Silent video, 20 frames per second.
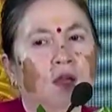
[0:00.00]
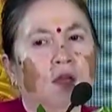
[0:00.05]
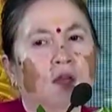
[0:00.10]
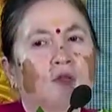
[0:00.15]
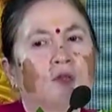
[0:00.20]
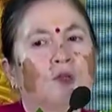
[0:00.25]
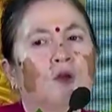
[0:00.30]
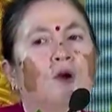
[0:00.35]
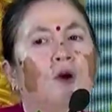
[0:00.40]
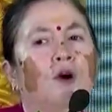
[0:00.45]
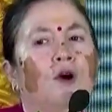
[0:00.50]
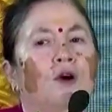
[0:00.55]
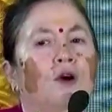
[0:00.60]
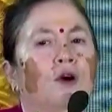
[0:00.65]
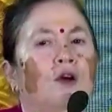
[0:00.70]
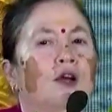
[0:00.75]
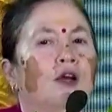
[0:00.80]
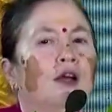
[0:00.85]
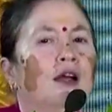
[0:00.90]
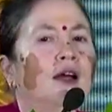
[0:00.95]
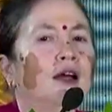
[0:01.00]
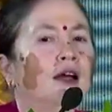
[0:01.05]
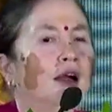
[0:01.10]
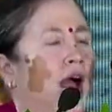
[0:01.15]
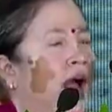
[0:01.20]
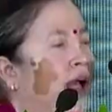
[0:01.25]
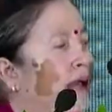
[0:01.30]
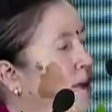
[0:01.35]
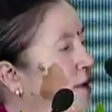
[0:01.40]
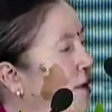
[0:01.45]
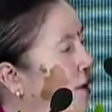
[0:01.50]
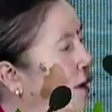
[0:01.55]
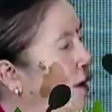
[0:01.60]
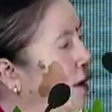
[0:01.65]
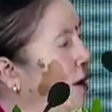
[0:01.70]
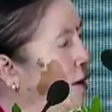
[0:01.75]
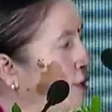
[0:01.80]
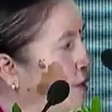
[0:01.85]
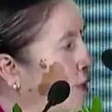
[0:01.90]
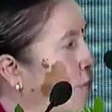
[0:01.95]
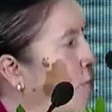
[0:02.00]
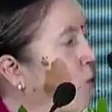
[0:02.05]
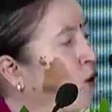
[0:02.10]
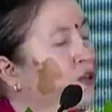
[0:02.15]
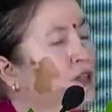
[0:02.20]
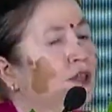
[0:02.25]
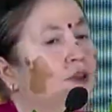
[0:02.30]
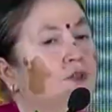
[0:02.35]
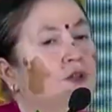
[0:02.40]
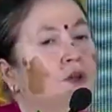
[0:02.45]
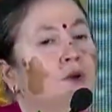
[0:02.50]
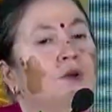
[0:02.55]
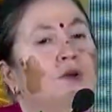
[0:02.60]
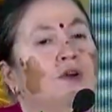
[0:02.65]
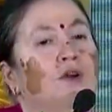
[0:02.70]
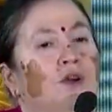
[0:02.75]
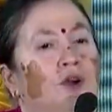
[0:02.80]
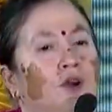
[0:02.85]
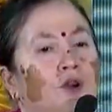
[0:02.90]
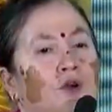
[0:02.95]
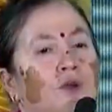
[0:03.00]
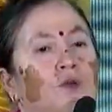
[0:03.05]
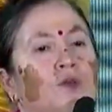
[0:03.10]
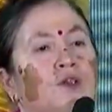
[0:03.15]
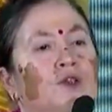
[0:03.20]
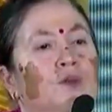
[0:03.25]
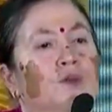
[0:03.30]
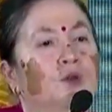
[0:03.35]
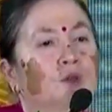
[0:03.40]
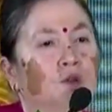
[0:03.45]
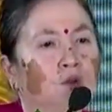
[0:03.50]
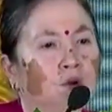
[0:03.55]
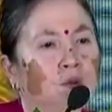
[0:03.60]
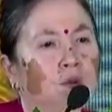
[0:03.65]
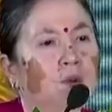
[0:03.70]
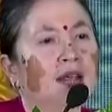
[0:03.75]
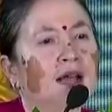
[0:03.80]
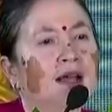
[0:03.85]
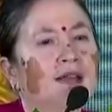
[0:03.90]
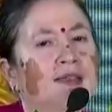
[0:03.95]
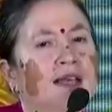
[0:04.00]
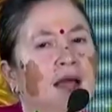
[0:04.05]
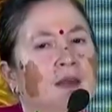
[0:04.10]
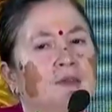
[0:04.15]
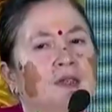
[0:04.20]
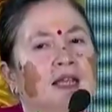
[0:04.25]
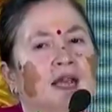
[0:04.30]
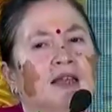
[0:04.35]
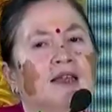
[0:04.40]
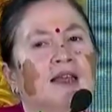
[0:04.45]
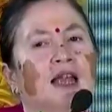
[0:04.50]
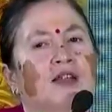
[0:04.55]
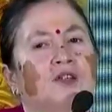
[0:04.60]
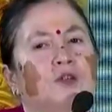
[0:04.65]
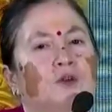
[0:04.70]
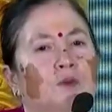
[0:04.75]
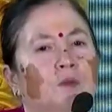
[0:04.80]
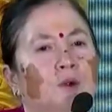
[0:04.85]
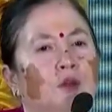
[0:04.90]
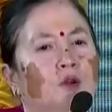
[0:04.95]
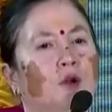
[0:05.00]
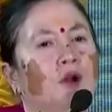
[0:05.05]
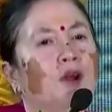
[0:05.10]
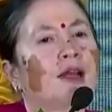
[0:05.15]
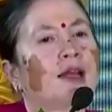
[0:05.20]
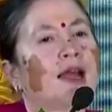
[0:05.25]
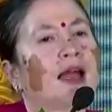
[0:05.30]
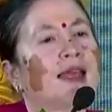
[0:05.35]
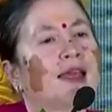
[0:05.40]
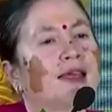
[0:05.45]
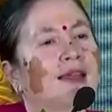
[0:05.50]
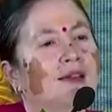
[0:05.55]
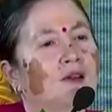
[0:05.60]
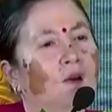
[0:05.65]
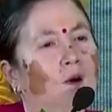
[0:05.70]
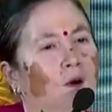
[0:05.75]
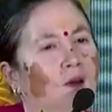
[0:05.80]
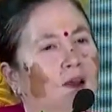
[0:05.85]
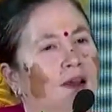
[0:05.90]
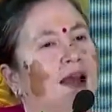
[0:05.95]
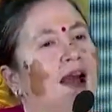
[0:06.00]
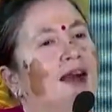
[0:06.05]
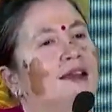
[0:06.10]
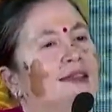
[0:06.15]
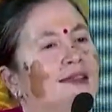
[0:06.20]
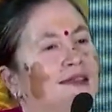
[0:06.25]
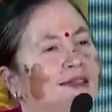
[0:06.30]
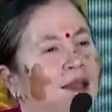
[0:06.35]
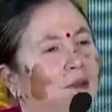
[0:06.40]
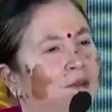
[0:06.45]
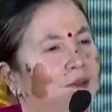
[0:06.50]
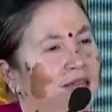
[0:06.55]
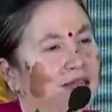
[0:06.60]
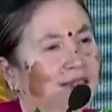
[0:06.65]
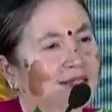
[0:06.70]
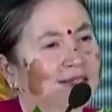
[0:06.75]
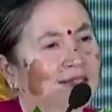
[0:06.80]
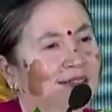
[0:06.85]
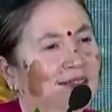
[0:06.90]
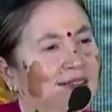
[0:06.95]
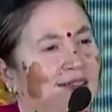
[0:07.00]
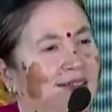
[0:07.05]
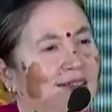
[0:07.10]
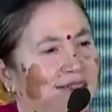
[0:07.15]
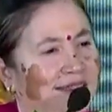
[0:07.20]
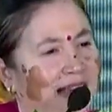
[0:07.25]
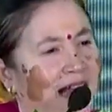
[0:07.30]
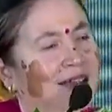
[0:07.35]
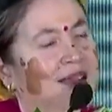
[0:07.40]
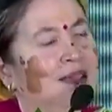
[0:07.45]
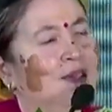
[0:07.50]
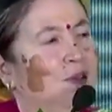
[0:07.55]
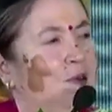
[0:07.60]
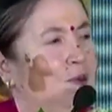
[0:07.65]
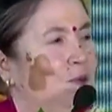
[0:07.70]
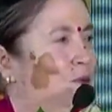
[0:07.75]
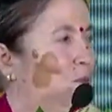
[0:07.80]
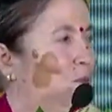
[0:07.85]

So I support the view, tourism should be a subject and should be taught like all other subjects. Thank you.